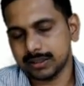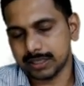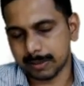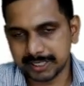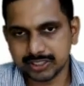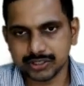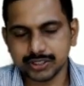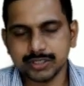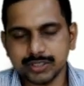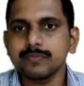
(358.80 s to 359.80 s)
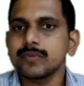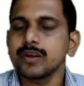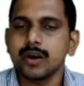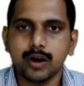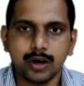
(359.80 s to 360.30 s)
comment section
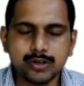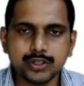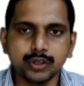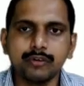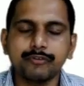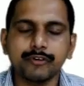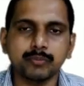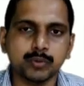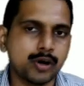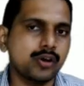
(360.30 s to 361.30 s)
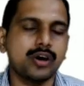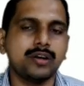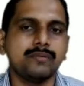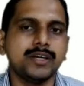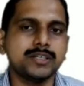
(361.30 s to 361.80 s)
also from tomorrow
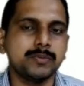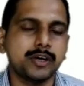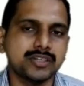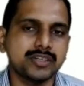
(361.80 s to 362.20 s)
onwards because